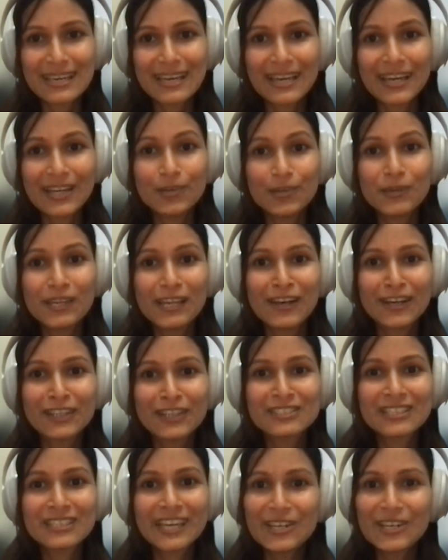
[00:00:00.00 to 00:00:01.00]
and we
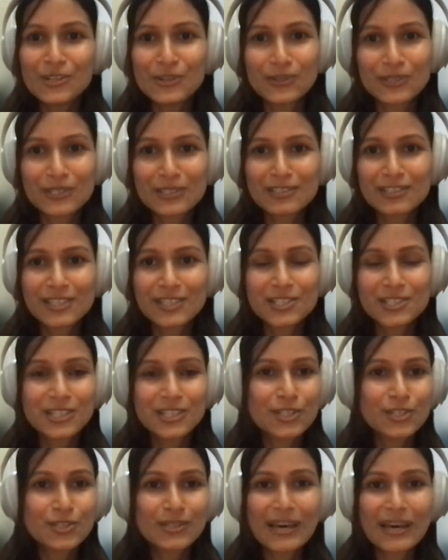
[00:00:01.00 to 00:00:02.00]
launched Endorsed just
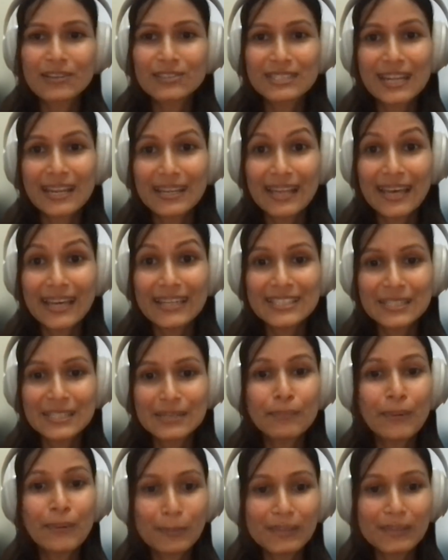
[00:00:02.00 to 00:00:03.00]
in
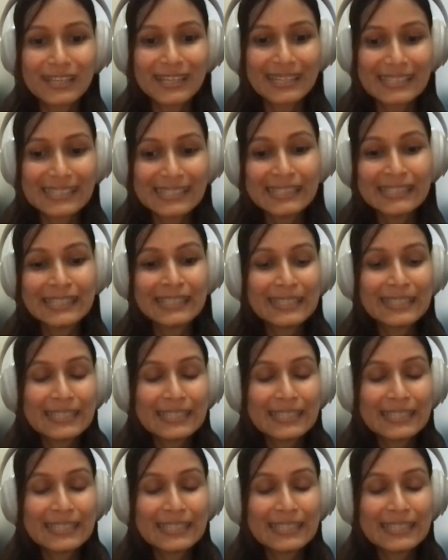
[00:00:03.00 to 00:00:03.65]
2019 publicly.